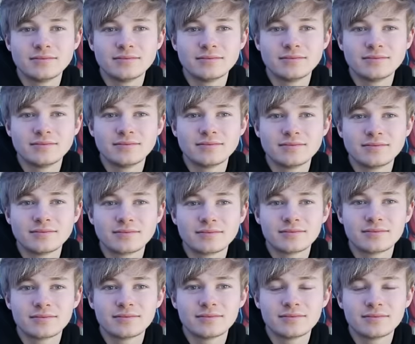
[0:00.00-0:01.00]

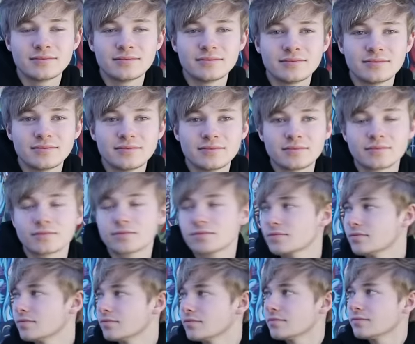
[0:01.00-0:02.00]

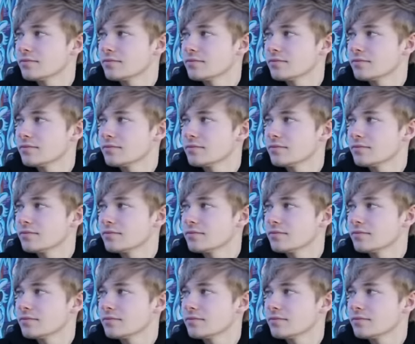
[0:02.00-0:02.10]
No words are spoken by the person on screen.